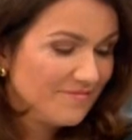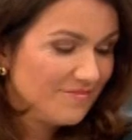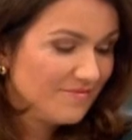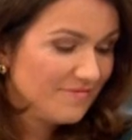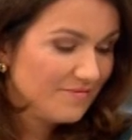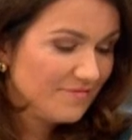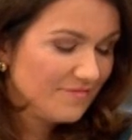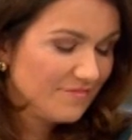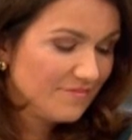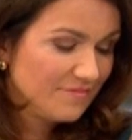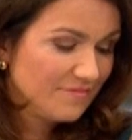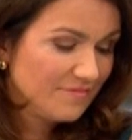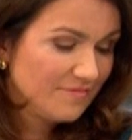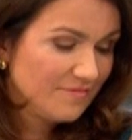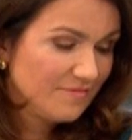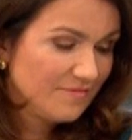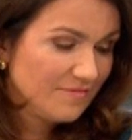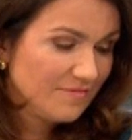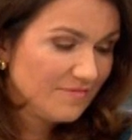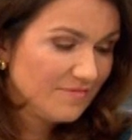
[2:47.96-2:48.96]

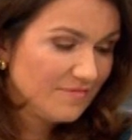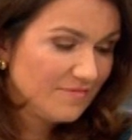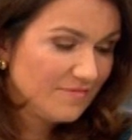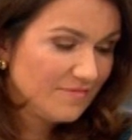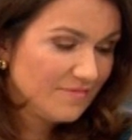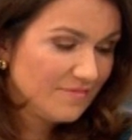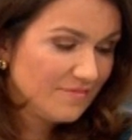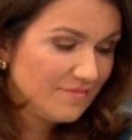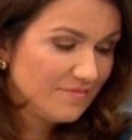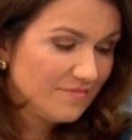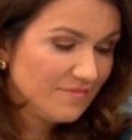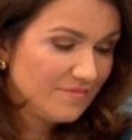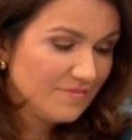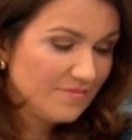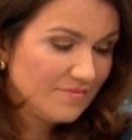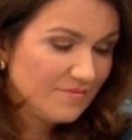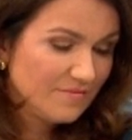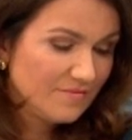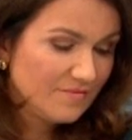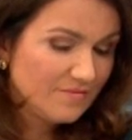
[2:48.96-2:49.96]

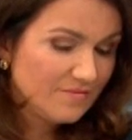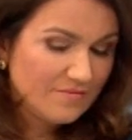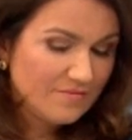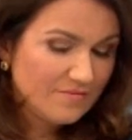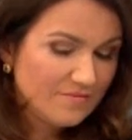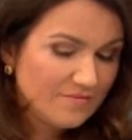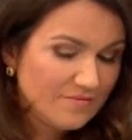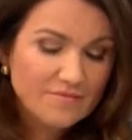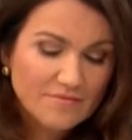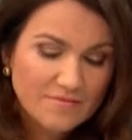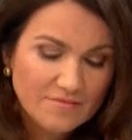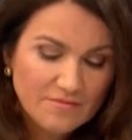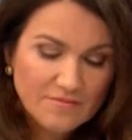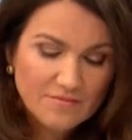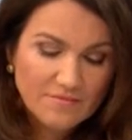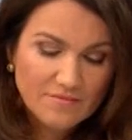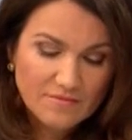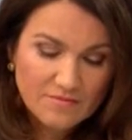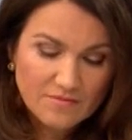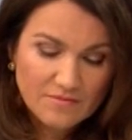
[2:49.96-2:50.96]

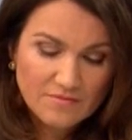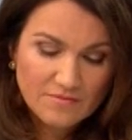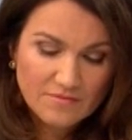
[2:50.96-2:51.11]
No words are spoken by the person on screen.